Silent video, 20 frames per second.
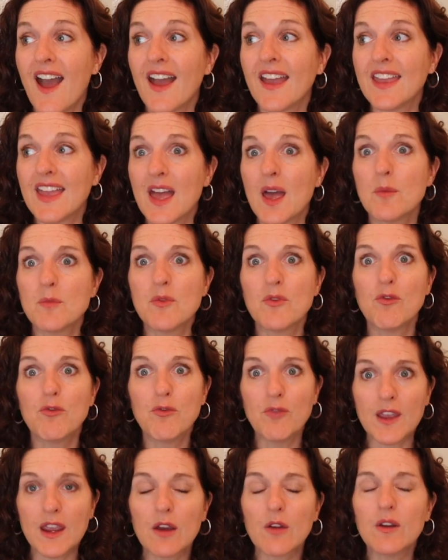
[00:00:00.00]
I am
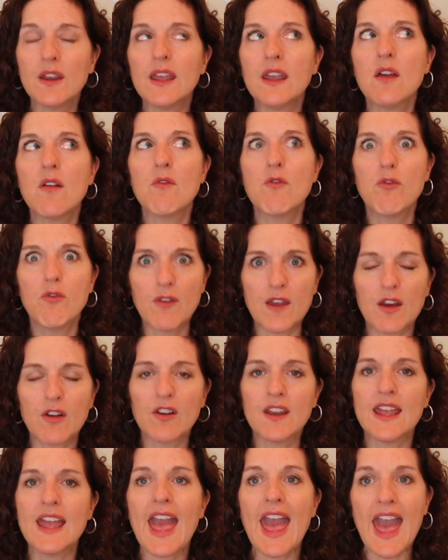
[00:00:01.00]
very,
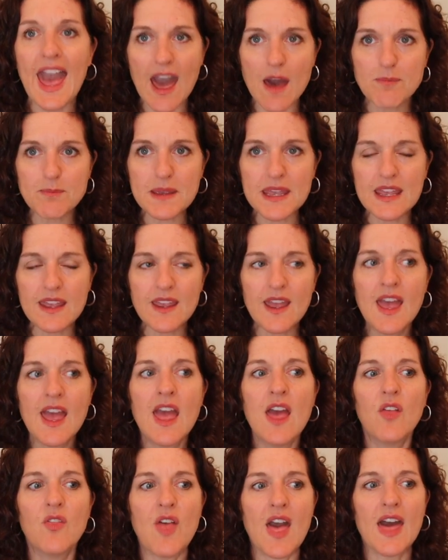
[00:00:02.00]
very happy
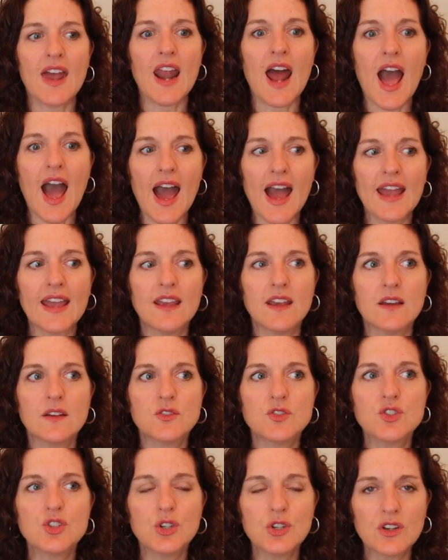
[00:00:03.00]
that I
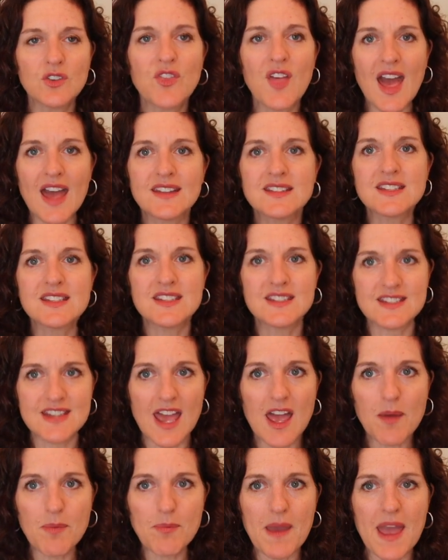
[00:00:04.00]
took that
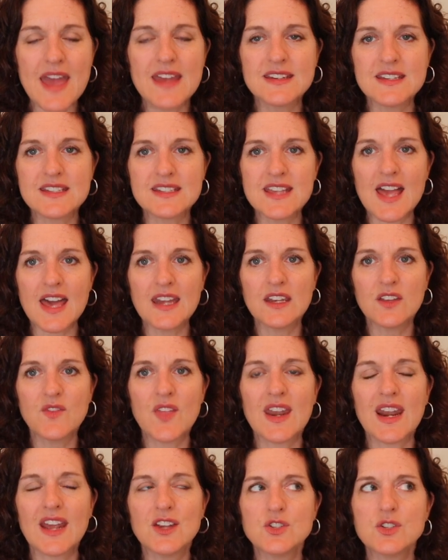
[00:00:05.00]
step and decided
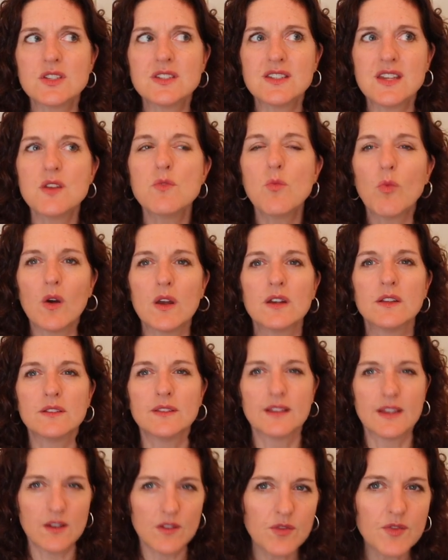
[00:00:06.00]
that I just didn't want to
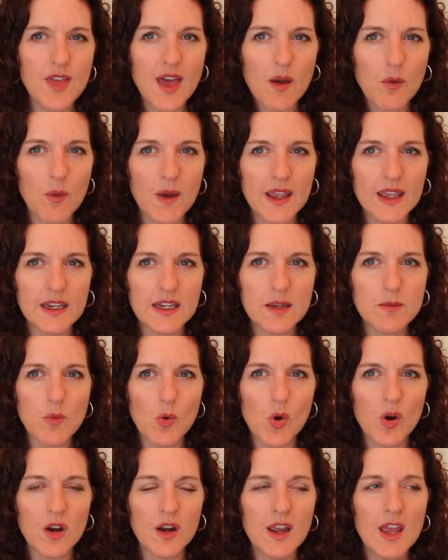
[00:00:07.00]
live that way
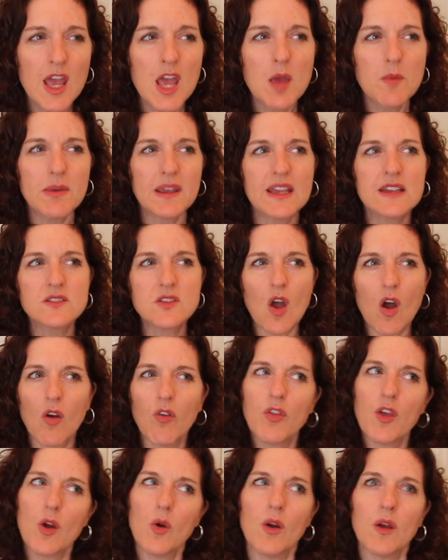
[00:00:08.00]
anymore. Because
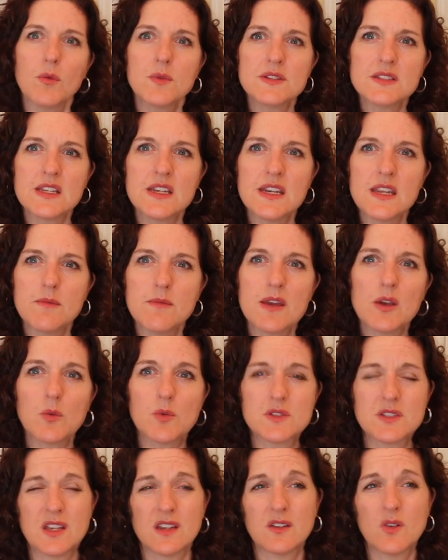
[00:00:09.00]
although I was anemic,
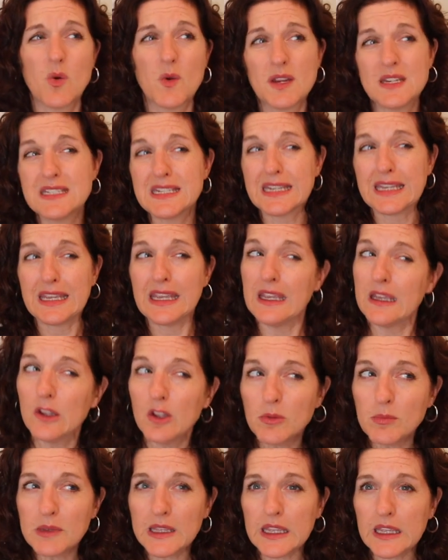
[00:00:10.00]
was it going to
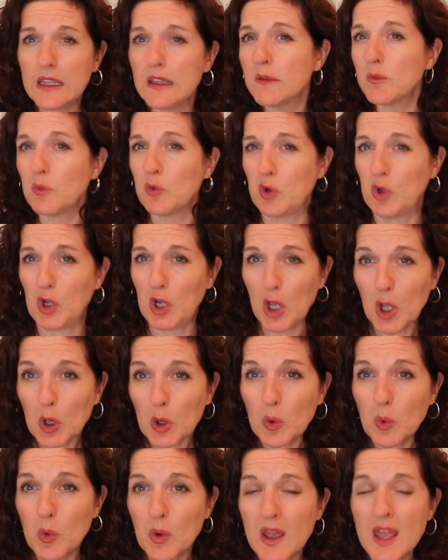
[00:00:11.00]
kill me?
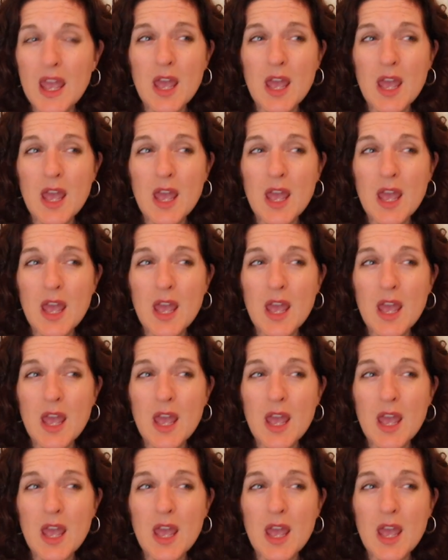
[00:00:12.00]
No.